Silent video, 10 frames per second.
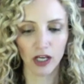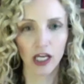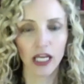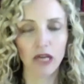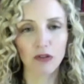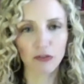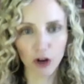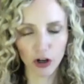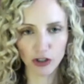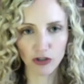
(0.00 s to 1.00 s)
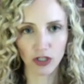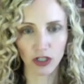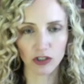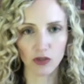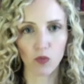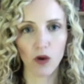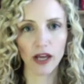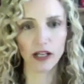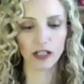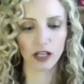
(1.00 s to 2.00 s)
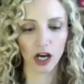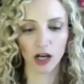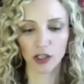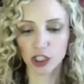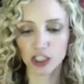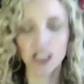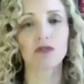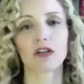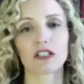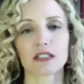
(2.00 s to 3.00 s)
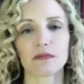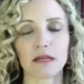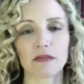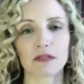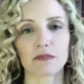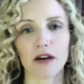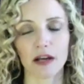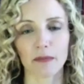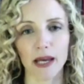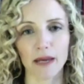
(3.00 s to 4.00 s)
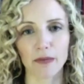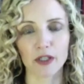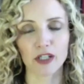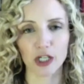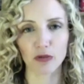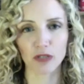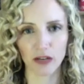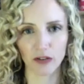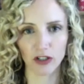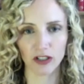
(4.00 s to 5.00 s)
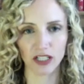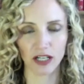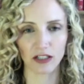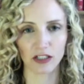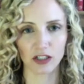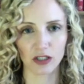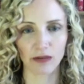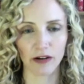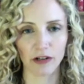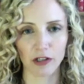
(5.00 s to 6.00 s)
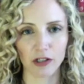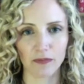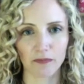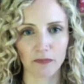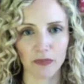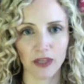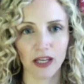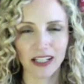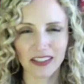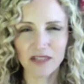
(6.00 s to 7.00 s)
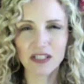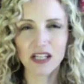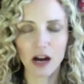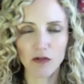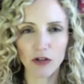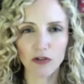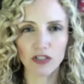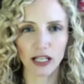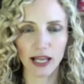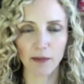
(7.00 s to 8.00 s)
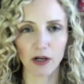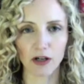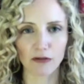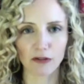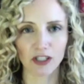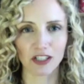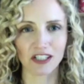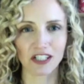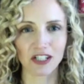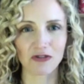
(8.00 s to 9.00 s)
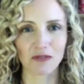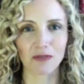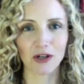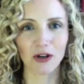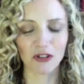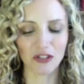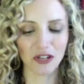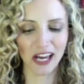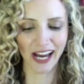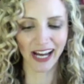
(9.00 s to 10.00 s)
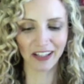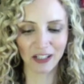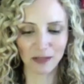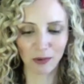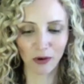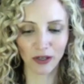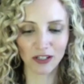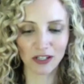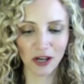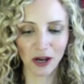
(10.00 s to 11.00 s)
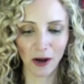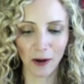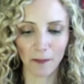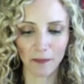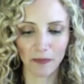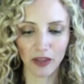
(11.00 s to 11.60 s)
He was far too young to wed. Uh, she didn't want him to marry a papist, and she would never consent to the marriage. Now, this was a real dilemma for the consistory because at this point, um,